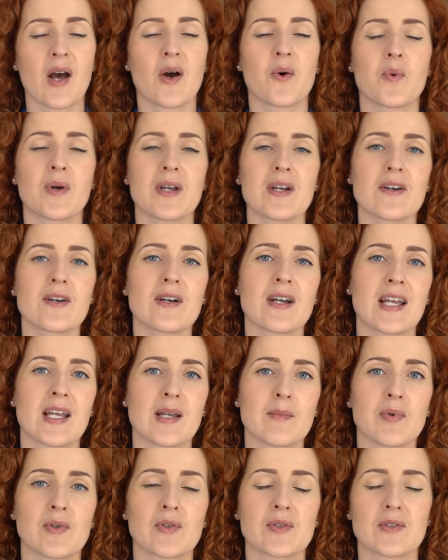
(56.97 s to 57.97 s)
we are
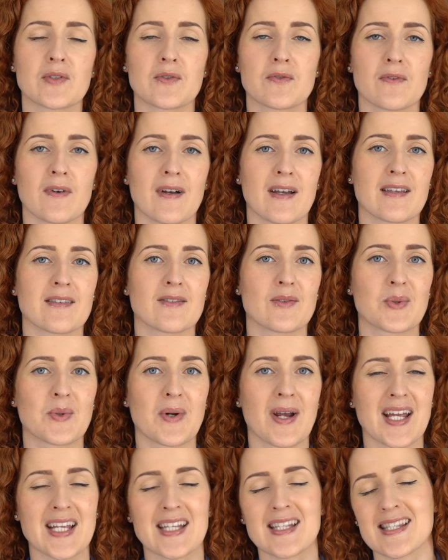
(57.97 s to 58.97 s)
able to find the
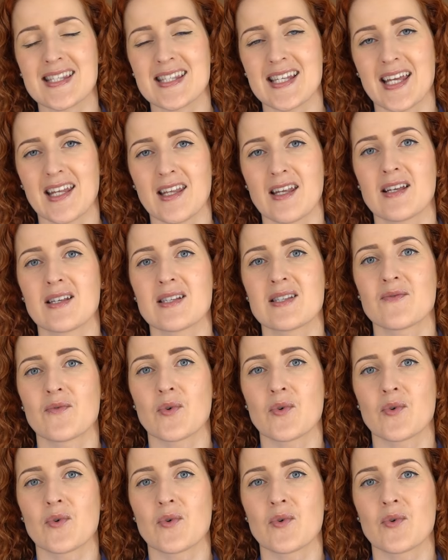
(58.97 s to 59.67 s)
right settings